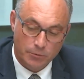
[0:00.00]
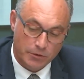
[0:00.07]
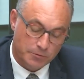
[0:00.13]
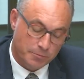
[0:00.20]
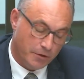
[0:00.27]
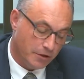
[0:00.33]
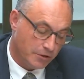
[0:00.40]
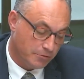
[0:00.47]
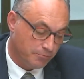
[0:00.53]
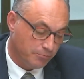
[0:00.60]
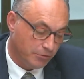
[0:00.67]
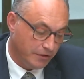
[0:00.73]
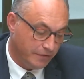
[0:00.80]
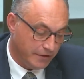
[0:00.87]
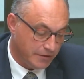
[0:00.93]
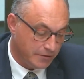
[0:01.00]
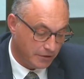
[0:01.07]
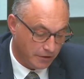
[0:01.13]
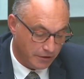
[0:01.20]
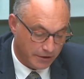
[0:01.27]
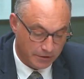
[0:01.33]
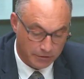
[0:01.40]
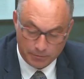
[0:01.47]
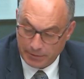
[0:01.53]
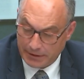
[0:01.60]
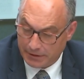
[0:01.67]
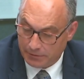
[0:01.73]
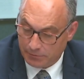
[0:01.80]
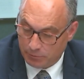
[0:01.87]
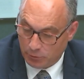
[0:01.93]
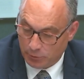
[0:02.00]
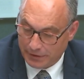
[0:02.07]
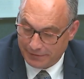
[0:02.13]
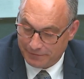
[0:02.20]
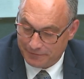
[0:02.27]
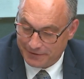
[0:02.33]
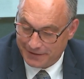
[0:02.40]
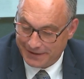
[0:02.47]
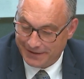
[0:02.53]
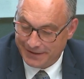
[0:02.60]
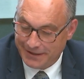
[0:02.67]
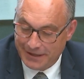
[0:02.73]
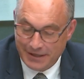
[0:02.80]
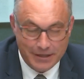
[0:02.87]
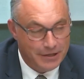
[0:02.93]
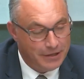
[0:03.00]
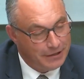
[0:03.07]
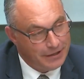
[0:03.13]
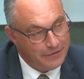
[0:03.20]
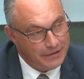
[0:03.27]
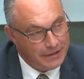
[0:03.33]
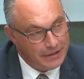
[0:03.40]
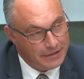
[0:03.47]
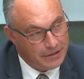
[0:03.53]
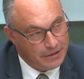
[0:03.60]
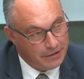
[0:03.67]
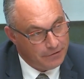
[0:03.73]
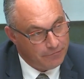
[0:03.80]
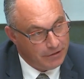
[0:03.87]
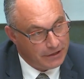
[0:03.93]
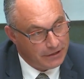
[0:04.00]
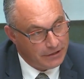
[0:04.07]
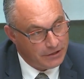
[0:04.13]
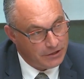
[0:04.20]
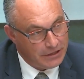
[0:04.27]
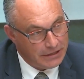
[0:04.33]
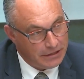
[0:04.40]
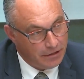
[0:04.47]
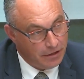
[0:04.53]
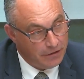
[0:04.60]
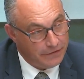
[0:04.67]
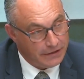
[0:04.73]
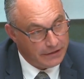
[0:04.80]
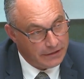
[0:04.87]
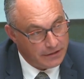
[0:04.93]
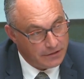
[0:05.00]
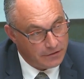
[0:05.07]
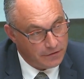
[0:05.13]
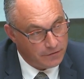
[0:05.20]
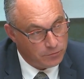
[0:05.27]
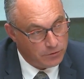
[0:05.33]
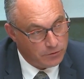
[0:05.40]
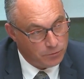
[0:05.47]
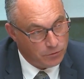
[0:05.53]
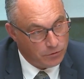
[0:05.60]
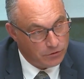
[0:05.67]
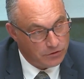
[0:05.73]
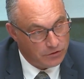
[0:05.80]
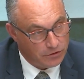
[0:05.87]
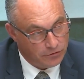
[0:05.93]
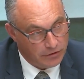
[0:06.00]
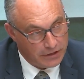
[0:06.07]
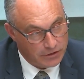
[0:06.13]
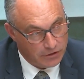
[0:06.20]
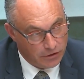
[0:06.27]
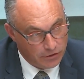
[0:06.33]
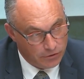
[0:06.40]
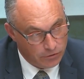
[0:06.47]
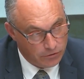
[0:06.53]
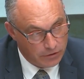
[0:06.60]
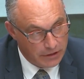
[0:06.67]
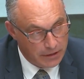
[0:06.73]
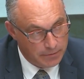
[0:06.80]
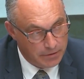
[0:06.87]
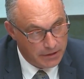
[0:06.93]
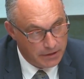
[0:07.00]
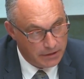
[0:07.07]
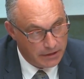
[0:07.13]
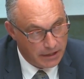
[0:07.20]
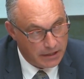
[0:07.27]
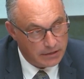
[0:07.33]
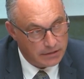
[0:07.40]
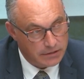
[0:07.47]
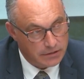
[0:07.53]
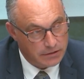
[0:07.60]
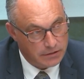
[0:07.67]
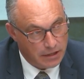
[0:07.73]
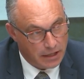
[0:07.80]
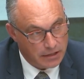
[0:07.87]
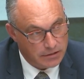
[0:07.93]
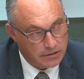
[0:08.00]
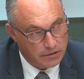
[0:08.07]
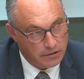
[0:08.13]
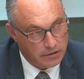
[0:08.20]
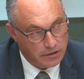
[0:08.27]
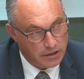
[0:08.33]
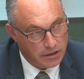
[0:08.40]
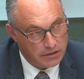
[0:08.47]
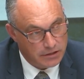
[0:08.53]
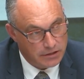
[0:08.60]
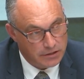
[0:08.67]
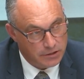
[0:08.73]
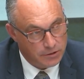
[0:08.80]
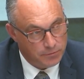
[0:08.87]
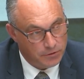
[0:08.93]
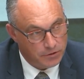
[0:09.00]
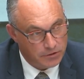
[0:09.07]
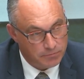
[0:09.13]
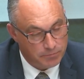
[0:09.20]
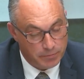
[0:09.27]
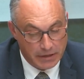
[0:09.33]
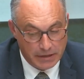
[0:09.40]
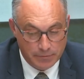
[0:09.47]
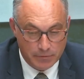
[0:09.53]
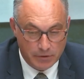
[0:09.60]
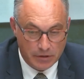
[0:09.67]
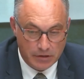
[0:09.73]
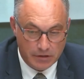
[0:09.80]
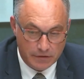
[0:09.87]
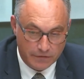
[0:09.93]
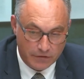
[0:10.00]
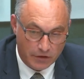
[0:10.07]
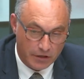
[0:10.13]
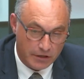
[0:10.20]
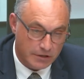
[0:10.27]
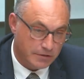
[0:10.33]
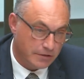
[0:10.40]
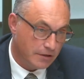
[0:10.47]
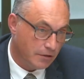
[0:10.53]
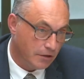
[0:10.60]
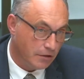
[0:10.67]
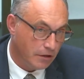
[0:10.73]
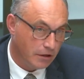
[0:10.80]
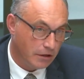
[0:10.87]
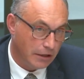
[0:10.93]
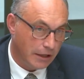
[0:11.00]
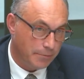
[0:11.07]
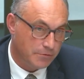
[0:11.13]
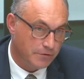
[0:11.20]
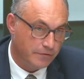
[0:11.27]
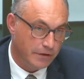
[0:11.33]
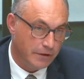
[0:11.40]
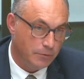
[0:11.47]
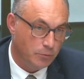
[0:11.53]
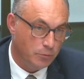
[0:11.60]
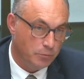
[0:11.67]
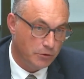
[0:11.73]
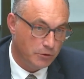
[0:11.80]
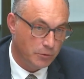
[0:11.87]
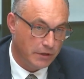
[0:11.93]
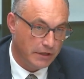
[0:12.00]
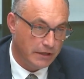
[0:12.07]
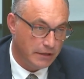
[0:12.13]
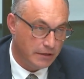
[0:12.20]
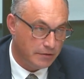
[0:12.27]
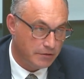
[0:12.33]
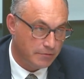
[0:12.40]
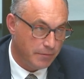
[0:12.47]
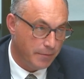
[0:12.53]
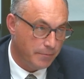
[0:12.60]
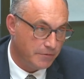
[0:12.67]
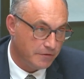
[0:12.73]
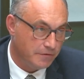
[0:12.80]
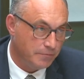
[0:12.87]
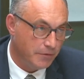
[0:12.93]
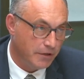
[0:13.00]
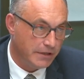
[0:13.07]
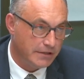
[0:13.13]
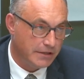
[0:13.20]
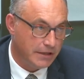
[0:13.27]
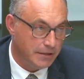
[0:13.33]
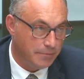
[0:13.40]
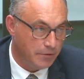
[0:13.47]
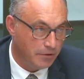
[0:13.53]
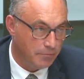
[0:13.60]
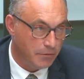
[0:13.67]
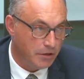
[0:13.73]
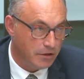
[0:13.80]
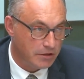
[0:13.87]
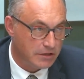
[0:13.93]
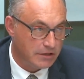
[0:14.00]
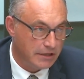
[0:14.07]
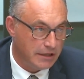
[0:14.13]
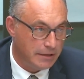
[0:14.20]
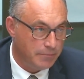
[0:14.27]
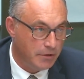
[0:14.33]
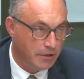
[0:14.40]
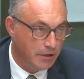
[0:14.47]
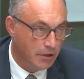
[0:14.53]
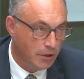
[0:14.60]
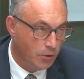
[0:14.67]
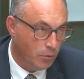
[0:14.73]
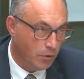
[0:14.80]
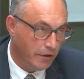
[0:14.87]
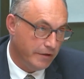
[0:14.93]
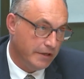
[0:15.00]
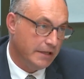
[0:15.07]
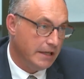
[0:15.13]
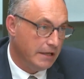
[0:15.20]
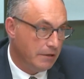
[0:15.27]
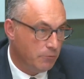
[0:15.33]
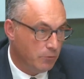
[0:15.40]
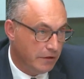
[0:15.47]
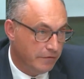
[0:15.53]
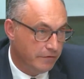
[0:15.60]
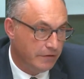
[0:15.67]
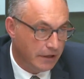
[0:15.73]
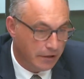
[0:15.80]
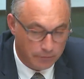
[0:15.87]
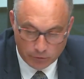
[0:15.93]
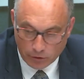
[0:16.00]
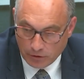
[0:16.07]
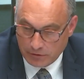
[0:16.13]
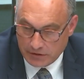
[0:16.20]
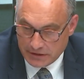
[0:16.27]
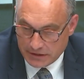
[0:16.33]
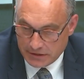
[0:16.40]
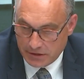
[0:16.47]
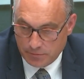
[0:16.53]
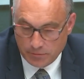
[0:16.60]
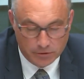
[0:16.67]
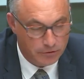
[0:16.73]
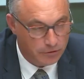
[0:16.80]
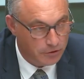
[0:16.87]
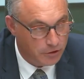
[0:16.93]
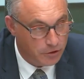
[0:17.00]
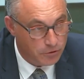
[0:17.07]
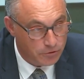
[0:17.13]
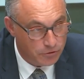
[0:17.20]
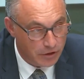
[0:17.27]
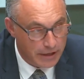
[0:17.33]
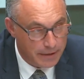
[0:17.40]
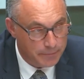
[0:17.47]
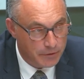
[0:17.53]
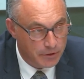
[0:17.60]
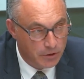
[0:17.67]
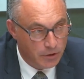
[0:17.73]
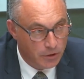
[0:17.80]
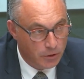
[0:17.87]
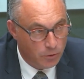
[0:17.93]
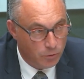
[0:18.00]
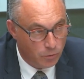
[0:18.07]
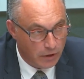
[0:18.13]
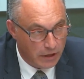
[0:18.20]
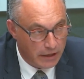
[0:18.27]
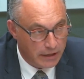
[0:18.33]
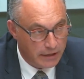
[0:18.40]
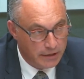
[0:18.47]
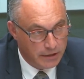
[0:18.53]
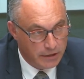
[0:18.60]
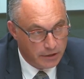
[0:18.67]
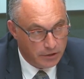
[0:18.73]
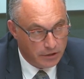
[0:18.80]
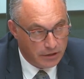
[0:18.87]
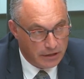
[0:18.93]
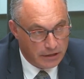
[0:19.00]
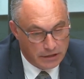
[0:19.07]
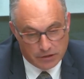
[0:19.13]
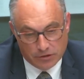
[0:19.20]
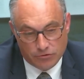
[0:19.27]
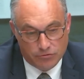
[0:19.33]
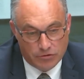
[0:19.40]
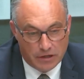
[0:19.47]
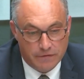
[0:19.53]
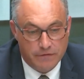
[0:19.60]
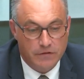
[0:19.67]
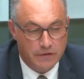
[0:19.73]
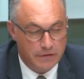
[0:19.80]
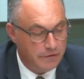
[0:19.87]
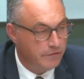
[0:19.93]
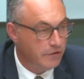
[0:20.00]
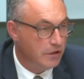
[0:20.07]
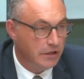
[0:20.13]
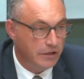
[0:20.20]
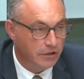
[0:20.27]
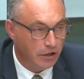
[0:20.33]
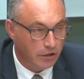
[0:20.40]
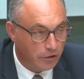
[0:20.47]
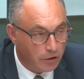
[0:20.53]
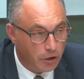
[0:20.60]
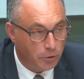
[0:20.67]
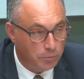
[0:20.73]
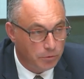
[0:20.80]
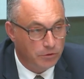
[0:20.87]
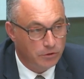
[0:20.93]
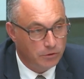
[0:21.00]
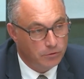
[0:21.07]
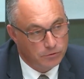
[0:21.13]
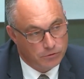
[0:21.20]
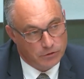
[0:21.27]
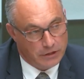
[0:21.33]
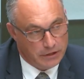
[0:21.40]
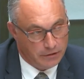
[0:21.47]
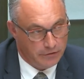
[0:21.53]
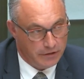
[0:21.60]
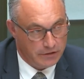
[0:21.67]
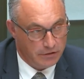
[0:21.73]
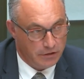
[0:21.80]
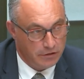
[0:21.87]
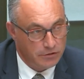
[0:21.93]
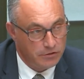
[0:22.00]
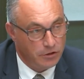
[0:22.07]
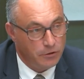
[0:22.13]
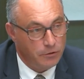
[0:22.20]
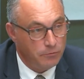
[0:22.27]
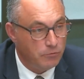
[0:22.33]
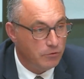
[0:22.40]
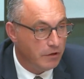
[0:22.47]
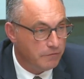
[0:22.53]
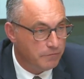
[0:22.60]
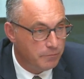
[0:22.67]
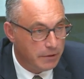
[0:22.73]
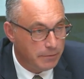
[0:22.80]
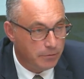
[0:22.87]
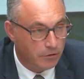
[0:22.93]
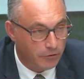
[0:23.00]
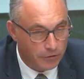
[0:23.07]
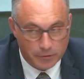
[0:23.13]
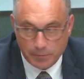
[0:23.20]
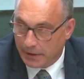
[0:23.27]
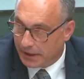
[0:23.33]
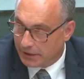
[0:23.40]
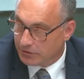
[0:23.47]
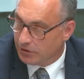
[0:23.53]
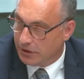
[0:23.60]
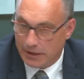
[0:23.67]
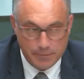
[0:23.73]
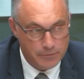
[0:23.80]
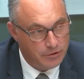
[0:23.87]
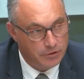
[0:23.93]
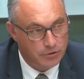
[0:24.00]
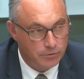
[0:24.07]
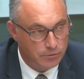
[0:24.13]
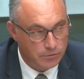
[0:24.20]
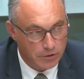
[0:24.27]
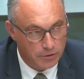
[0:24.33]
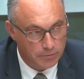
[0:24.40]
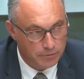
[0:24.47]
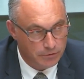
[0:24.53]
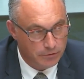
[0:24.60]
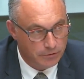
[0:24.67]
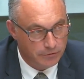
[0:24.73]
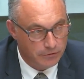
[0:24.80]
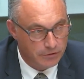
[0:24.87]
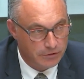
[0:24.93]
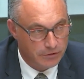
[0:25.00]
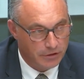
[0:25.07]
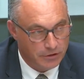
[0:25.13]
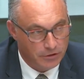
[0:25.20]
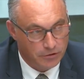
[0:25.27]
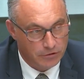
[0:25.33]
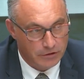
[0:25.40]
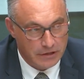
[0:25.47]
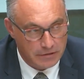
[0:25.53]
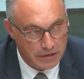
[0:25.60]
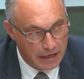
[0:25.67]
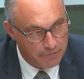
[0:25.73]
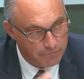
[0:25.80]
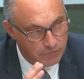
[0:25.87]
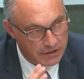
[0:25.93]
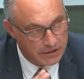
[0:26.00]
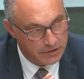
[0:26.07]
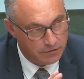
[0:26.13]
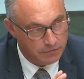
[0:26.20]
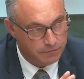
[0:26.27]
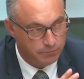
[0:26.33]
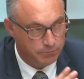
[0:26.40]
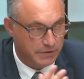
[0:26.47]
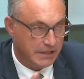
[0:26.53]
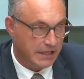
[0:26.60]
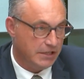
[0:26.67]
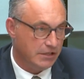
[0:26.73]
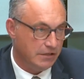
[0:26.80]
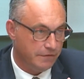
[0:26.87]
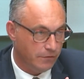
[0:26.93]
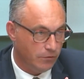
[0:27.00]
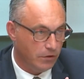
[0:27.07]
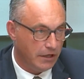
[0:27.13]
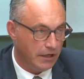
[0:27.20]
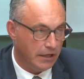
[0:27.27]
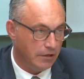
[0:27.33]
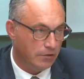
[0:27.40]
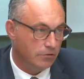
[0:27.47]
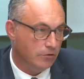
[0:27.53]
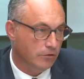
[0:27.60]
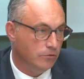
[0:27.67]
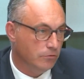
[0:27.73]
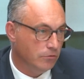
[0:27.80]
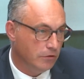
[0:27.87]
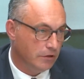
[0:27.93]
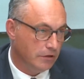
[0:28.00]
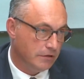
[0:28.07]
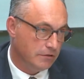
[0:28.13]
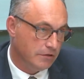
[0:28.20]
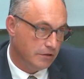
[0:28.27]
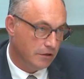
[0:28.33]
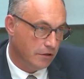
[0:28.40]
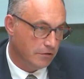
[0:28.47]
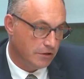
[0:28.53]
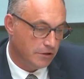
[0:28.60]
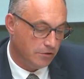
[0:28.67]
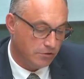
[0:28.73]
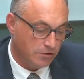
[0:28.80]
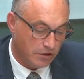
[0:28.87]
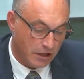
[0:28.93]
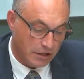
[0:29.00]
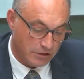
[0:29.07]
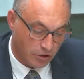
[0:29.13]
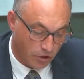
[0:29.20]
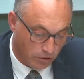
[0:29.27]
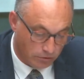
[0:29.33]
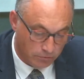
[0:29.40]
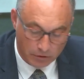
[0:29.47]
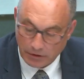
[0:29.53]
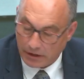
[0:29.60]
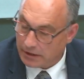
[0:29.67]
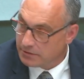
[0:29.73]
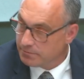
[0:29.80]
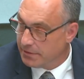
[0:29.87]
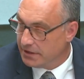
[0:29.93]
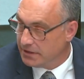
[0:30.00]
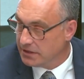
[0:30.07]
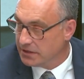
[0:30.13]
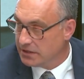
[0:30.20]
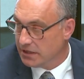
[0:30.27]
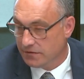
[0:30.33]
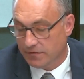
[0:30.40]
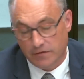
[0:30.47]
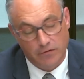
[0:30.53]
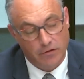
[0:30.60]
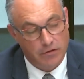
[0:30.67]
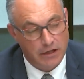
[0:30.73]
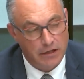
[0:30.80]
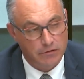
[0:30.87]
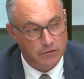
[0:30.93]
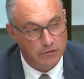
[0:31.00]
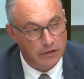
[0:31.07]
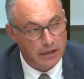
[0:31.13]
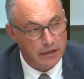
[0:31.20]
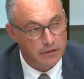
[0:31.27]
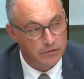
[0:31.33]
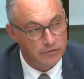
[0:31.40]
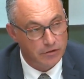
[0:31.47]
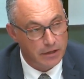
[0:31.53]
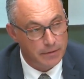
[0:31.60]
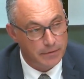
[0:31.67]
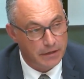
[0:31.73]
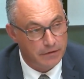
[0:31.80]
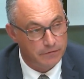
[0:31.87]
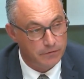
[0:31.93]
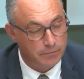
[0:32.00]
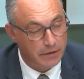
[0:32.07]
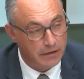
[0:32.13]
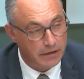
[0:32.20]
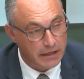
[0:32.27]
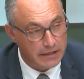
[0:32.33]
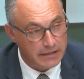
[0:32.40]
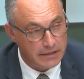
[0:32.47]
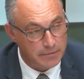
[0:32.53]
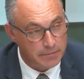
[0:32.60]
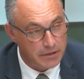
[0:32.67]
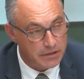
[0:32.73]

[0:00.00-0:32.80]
which Mark's briefly skirted a little about, but we haven't really given it the recognition I think it deserves, which was the correct side door enabling. That's a system that's been devised collaboratively between members of my team and Mark's team, where we've now got a system on the new tram where if you inadvertently can't open the doors on the incorrect side. So if people are on a packed tram and the doors open on the wrong side, there's that risk of potentially falling out, and all of those issues is gone, and that's been successfully rolled out on that tram now for about 18